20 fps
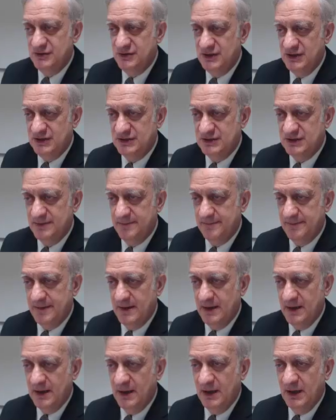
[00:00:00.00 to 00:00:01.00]
need.
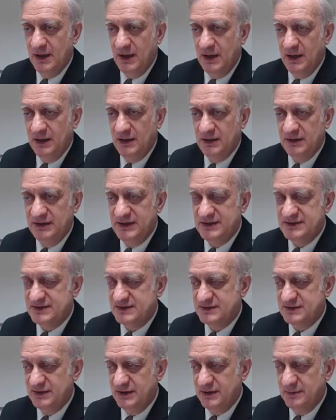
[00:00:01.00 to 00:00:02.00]

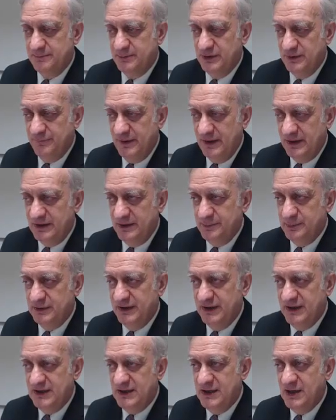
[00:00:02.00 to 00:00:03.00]
It's
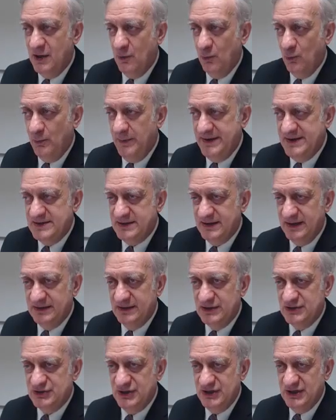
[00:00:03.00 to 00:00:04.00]
preferably wind
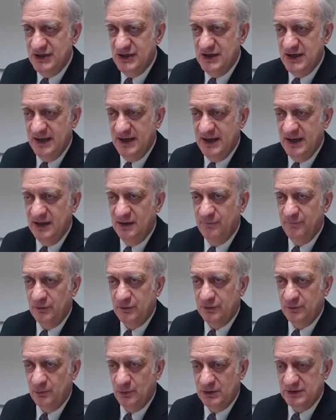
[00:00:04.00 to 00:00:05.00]
energy and
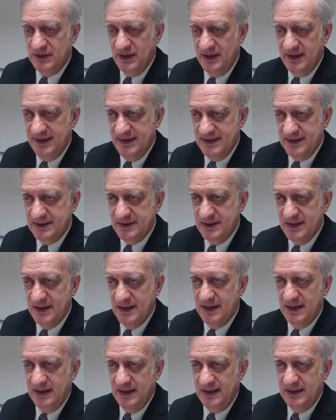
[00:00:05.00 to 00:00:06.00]
photovoltaic
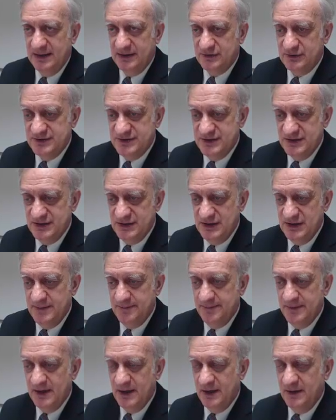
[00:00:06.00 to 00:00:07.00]

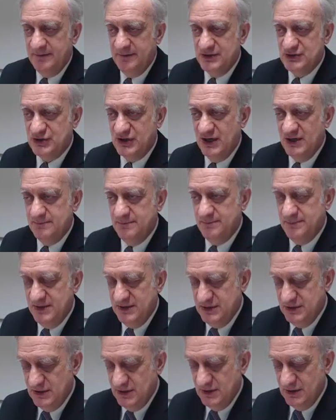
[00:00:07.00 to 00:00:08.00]
electricity, which can
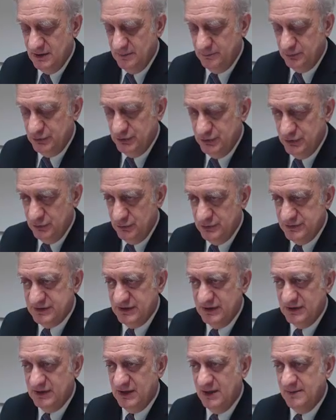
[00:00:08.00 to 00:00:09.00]
be produced
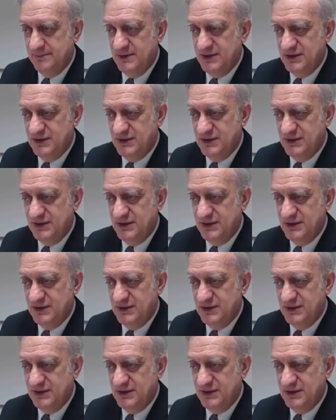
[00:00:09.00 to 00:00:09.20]
and can be